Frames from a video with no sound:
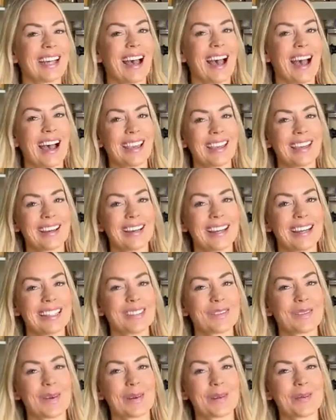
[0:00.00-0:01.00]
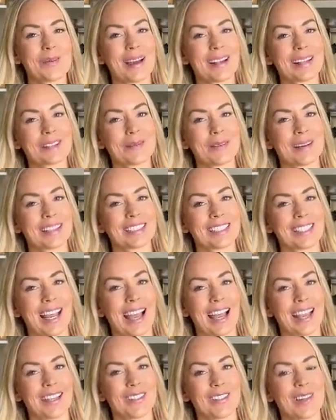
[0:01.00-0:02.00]
Hi guys, welcome back to my
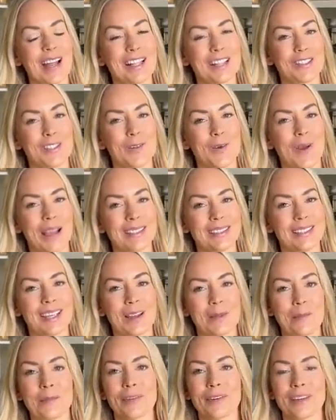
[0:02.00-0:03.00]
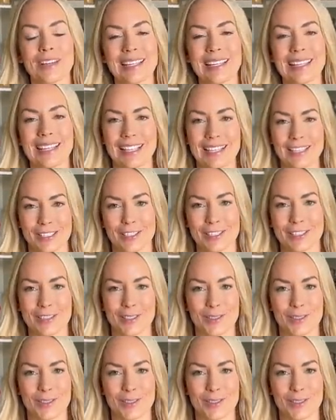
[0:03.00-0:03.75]
channel and to a temporary kitchen